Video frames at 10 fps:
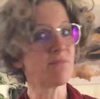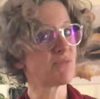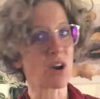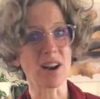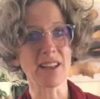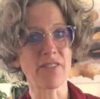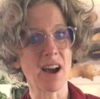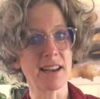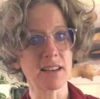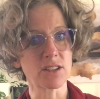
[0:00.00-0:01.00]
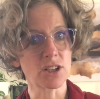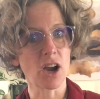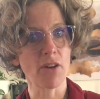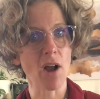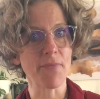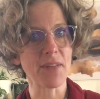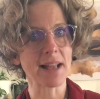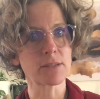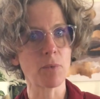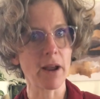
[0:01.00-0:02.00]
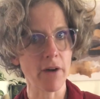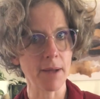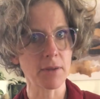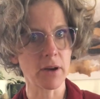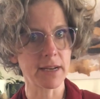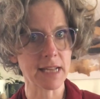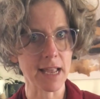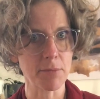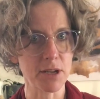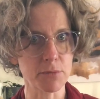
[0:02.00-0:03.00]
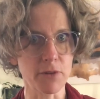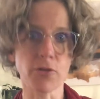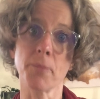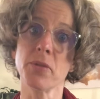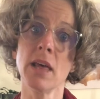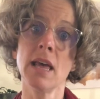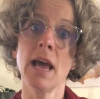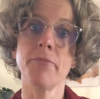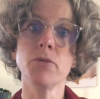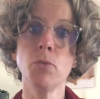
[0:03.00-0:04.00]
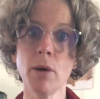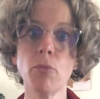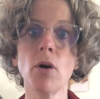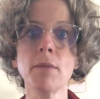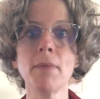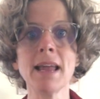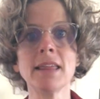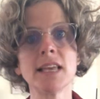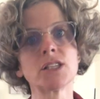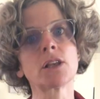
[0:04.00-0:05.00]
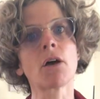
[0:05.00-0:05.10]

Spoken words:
totally fine to go right, that's where I'm going to take a measurement from. We want to make this